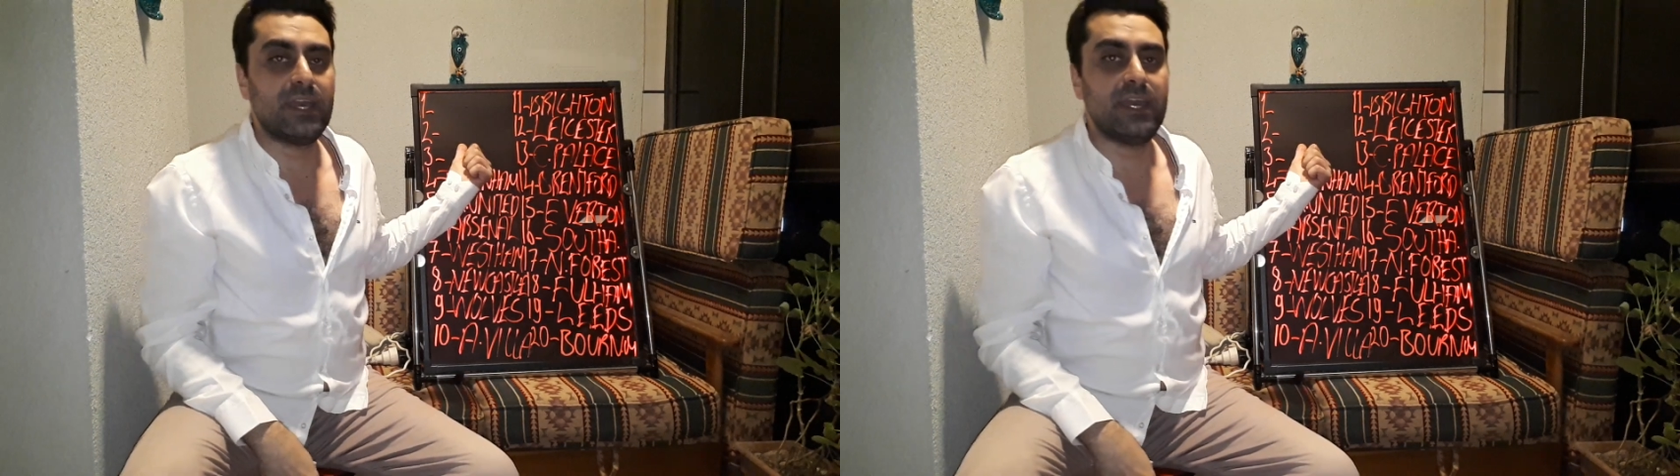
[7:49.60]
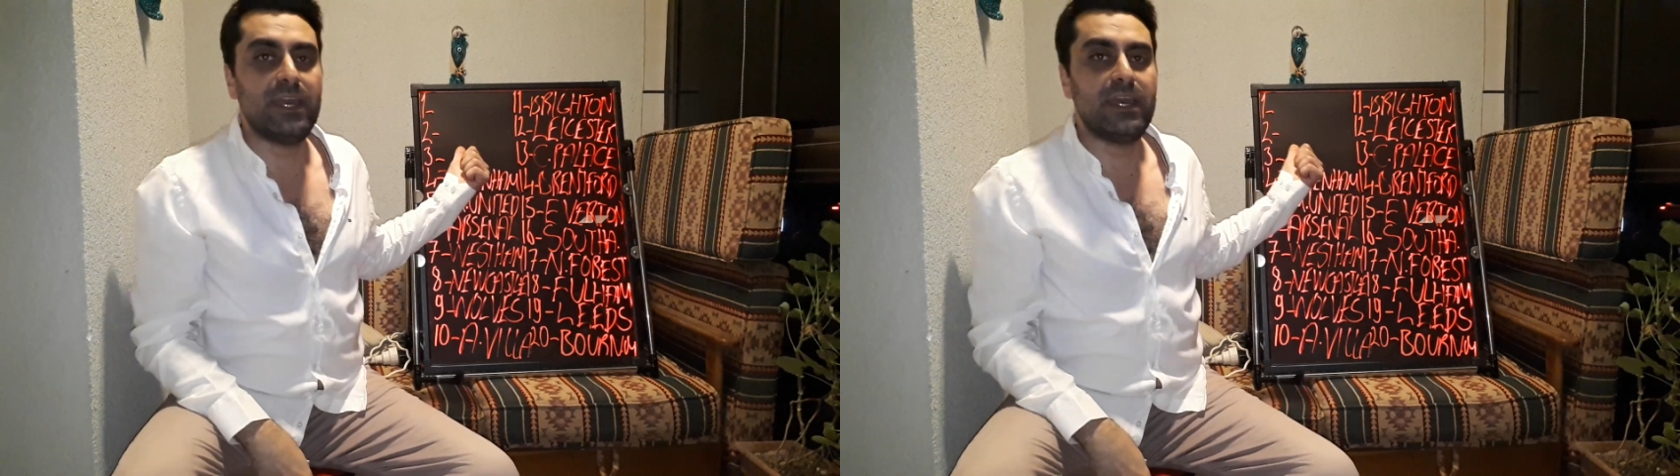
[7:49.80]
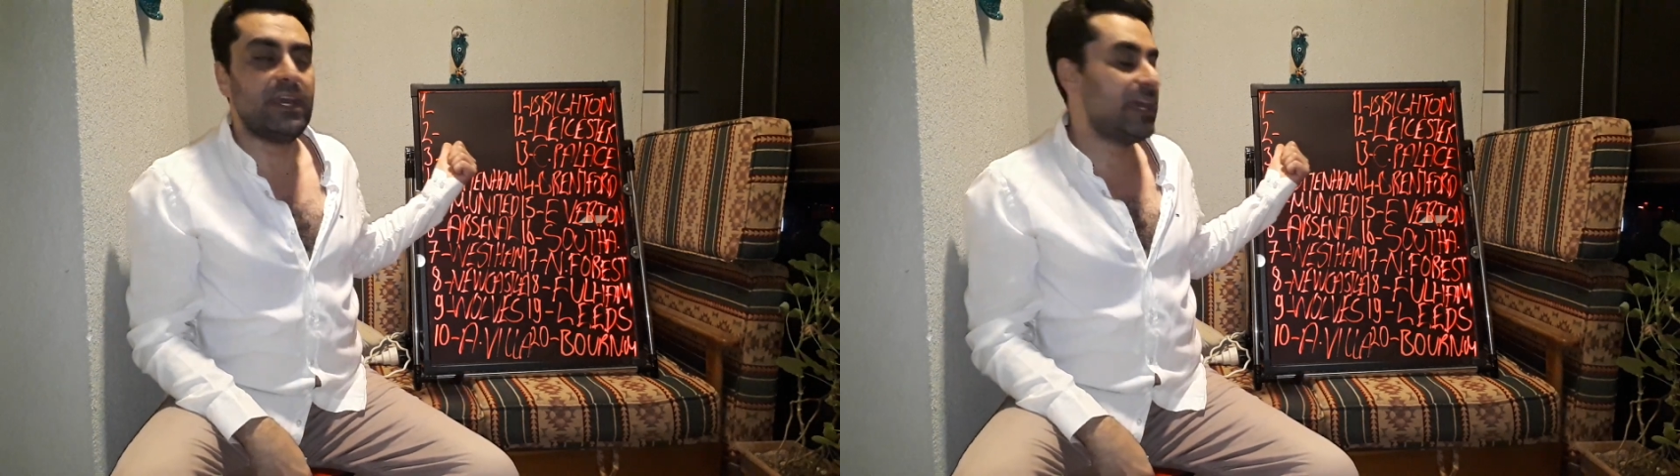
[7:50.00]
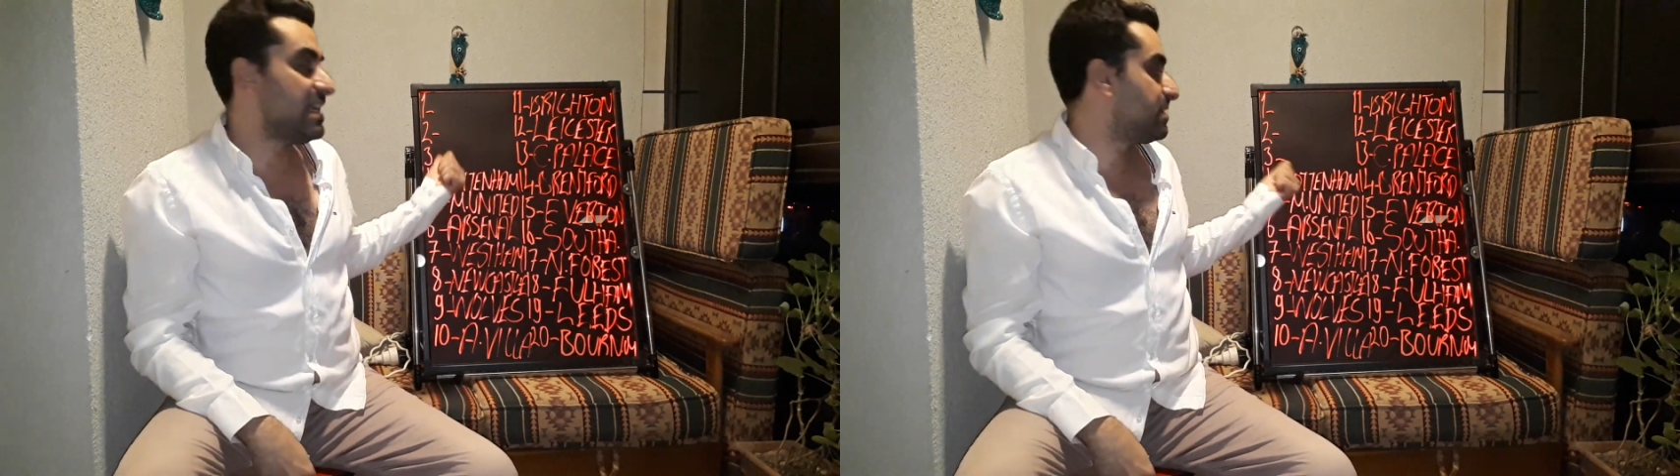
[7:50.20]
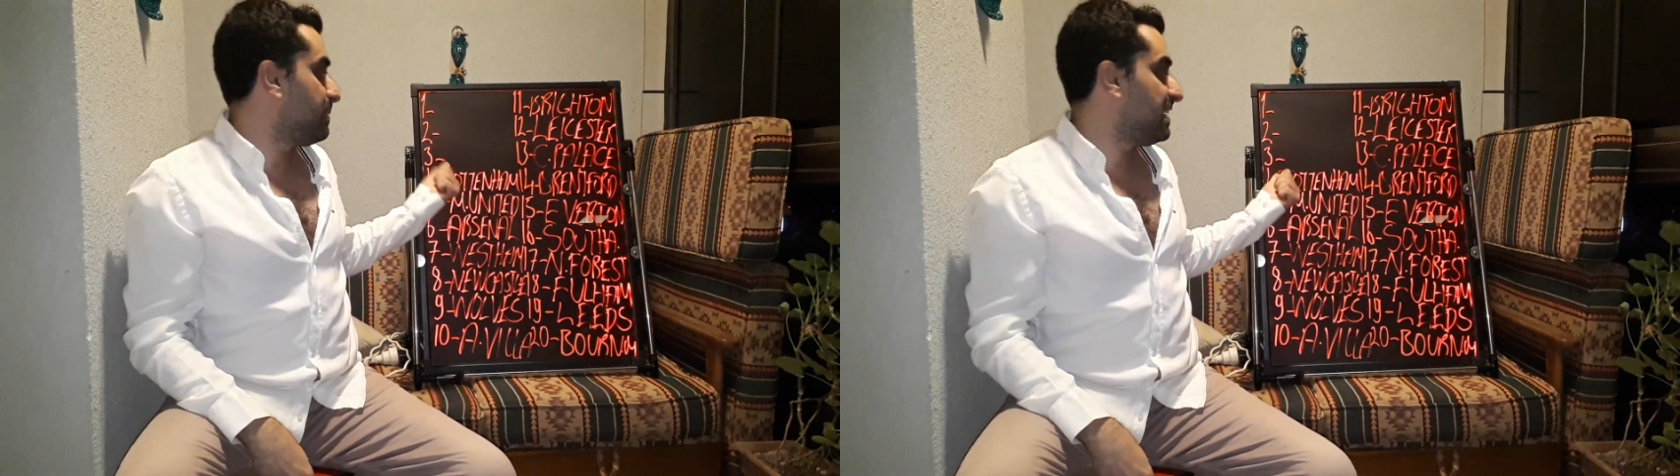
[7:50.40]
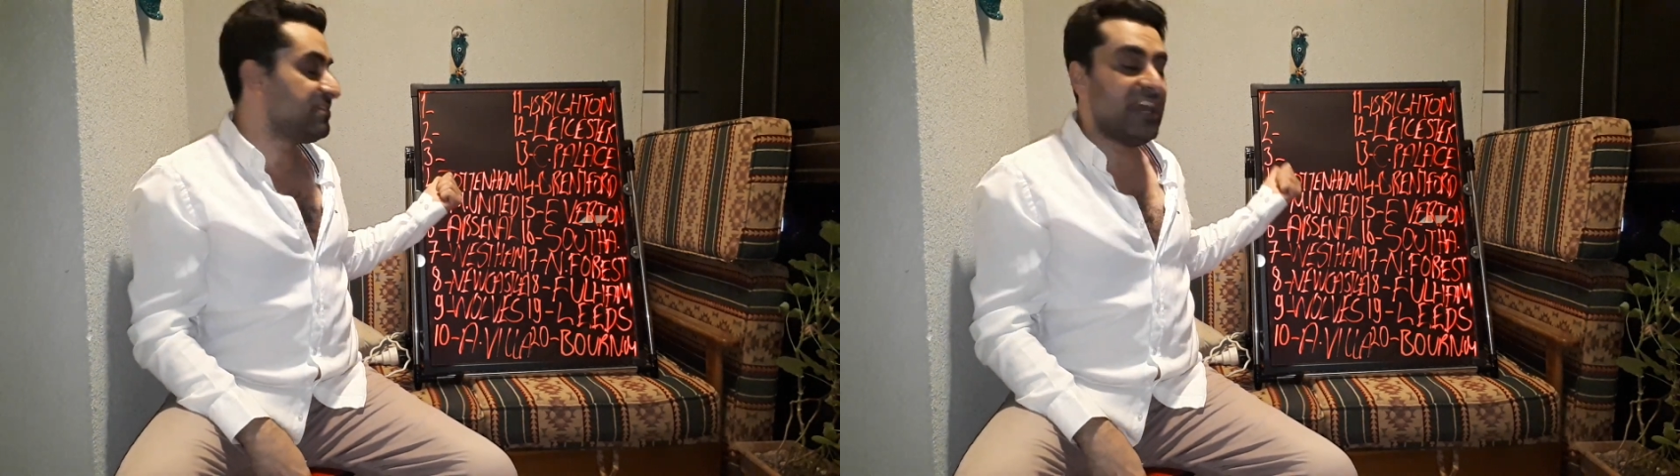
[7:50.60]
uh, has been